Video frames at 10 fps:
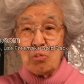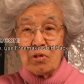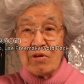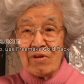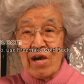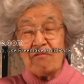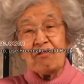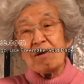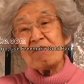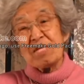I found this
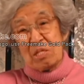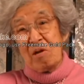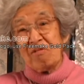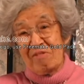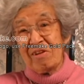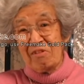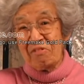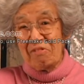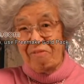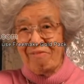out, you know,
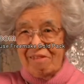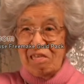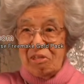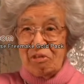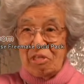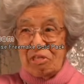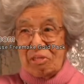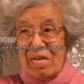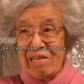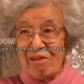years later
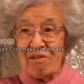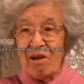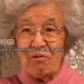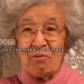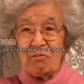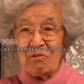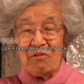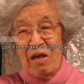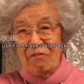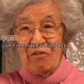when we
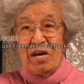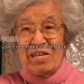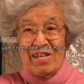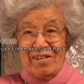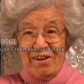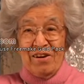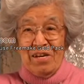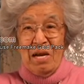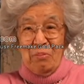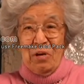finally caught up
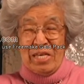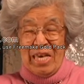again.